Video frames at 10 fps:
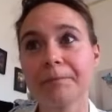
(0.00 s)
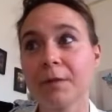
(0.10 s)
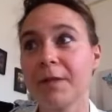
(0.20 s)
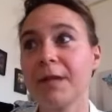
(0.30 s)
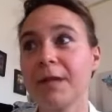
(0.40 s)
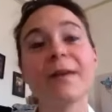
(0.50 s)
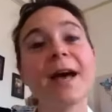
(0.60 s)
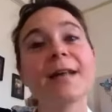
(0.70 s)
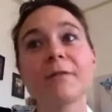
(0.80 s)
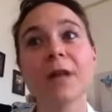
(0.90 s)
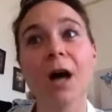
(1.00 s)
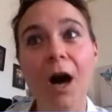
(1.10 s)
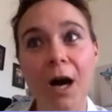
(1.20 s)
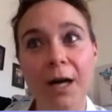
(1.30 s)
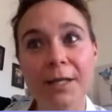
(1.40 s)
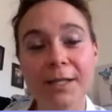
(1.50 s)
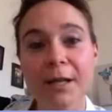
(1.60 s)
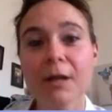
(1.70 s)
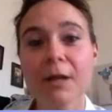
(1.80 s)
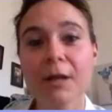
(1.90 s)
the affairs of the heart,
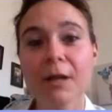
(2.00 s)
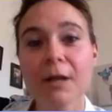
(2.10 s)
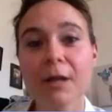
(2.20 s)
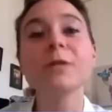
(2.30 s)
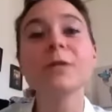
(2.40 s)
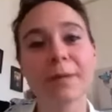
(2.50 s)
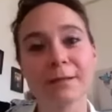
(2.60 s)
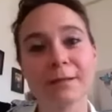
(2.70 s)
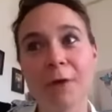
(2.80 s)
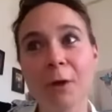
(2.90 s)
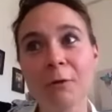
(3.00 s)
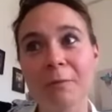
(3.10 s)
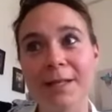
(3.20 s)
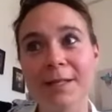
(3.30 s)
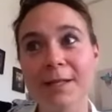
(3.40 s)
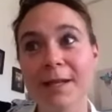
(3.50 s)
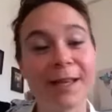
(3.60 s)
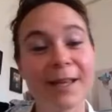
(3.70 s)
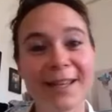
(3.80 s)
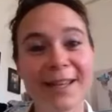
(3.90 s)
the ultimate involvement.
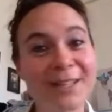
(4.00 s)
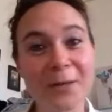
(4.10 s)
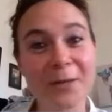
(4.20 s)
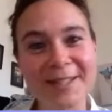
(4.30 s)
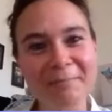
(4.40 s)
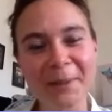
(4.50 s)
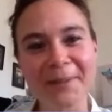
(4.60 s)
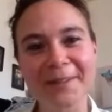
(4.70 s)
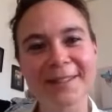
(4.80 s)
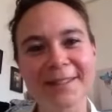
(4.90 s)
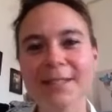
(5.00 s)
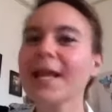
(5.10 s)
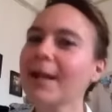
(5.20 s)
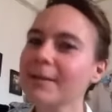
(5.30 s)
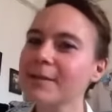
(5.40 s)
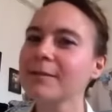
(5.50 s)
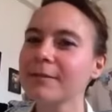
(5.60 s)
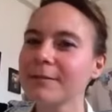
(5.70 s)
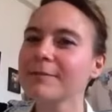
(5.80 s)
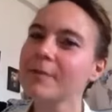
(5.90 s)
It's so simple, yet
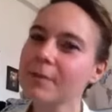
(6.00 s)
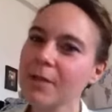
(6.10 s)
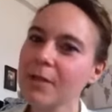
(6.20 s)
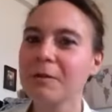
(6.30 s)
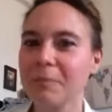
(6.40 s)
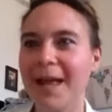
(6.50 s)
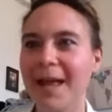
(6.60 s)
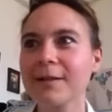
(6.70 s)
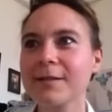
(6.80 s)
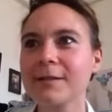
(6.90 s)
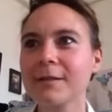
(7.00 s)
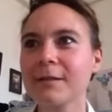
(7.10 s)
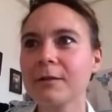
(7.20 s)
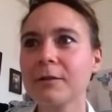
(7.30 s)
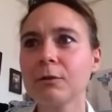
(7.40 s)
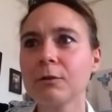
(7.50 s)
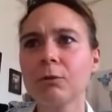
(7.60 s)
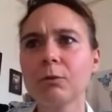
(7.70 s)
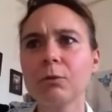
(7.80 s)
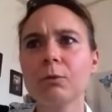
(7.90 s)
so complex.
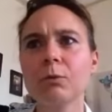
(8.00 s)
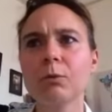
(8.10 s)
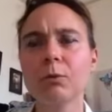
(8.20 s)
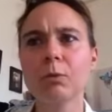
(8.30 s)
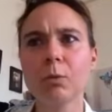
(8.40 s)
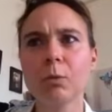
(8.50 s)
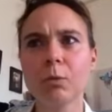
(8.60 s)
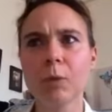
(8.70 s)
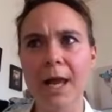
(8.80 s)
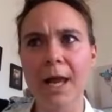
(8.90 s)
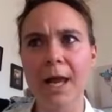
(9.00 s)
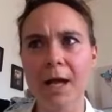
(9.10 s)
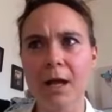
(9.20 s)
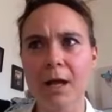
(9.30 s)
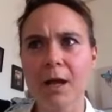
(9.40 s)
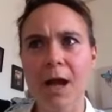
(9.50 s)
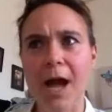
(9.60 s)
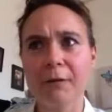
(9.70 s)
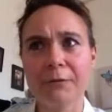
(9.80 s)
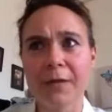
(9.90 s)
Well, I,
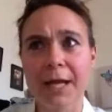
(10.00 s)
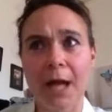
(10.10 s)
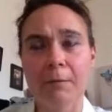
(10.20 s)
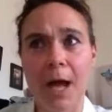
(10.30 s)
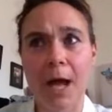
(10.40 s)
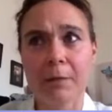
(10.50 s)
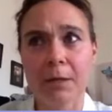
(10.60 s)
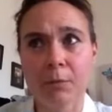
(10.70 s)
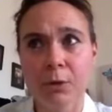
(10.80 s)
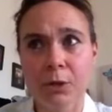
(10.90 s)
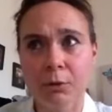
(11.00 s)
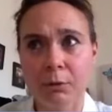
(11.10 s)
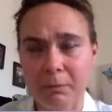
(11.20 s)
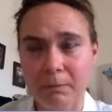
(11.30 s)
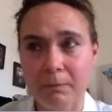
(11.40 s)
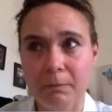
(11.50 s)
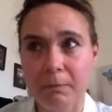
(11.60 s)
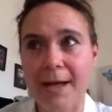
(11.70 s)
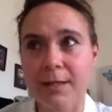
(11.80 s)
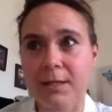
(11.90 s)
I feel like I'm, I'm an emotional
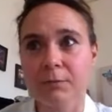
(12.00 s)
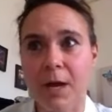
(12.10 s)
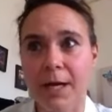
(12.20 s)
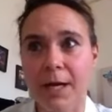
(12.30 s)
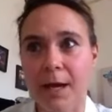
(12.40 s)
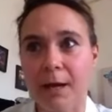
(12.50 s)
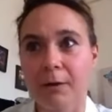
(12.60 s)
mess right now.